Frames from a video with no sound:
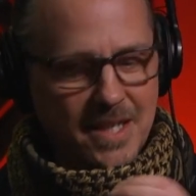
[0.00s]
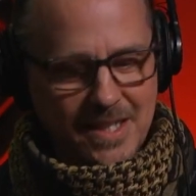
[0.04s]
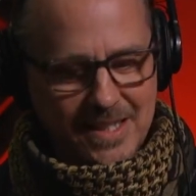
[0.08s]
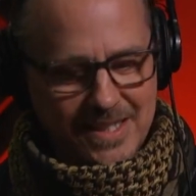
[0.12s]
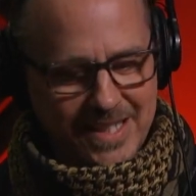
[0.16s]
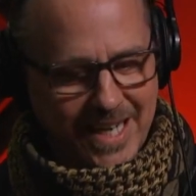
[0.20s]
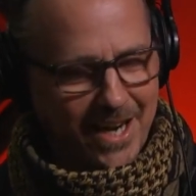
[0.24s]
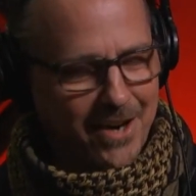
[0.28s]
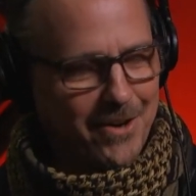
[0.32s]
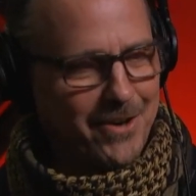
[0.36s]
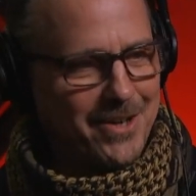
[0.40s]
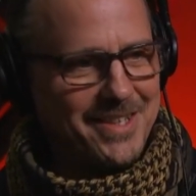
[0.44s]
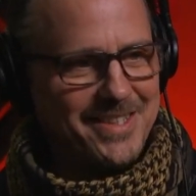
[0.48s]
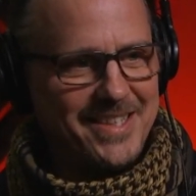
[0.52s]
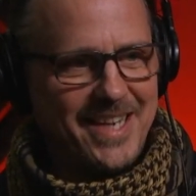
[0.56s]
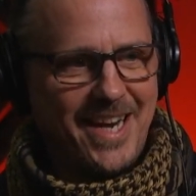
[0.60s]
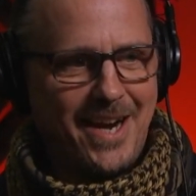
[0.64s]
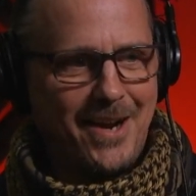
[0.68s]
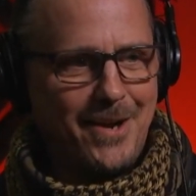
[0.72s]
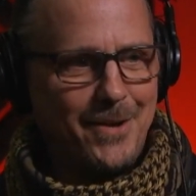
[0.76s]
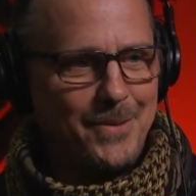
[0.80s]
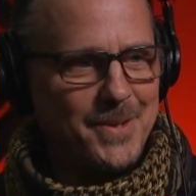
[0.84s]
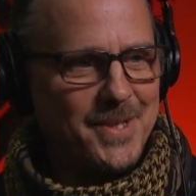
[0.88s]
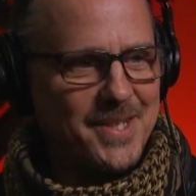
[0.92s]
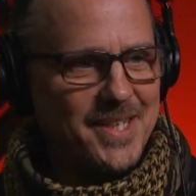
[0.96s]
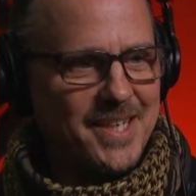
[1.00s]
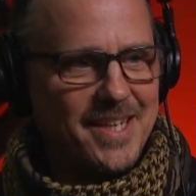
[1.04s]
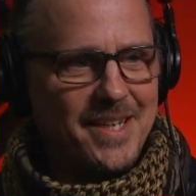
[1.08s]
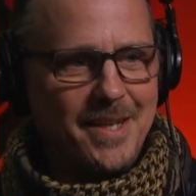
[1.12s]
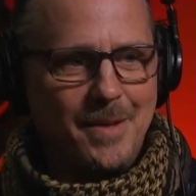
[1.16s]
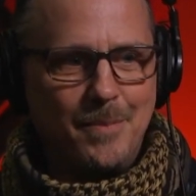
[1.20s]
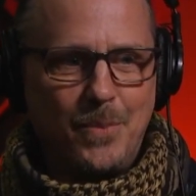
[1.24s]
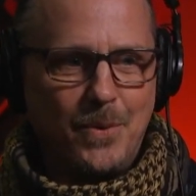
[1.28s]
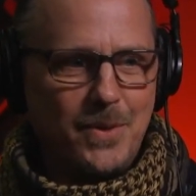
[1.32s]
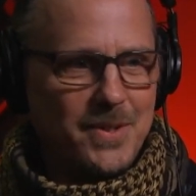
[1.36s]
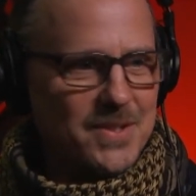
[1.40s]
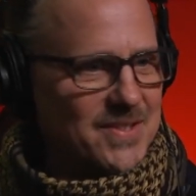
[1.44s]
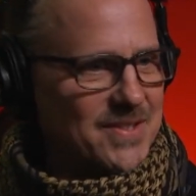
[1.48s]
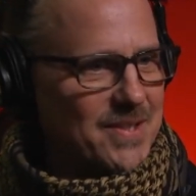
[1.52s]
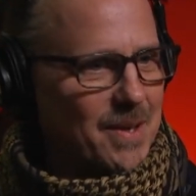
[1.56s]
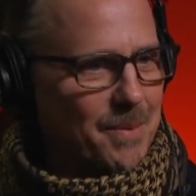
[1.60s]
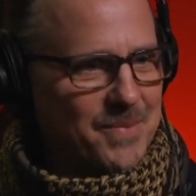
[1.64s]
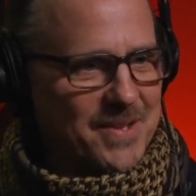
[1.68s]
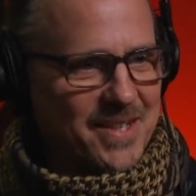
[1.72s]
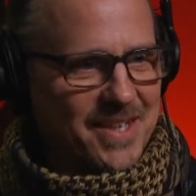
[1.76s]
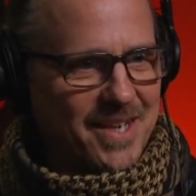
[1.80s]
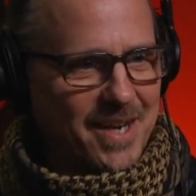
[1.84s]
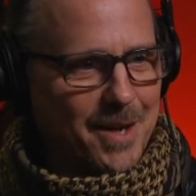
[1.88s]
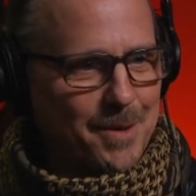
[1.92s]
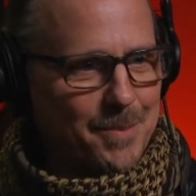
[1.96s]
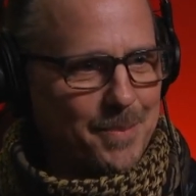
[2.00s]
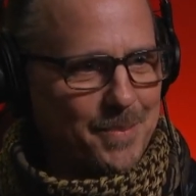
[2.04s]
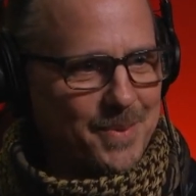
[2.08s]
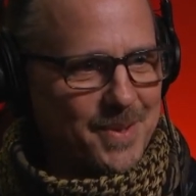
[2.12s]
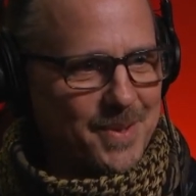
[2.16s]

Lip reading: tearing down, putting something up,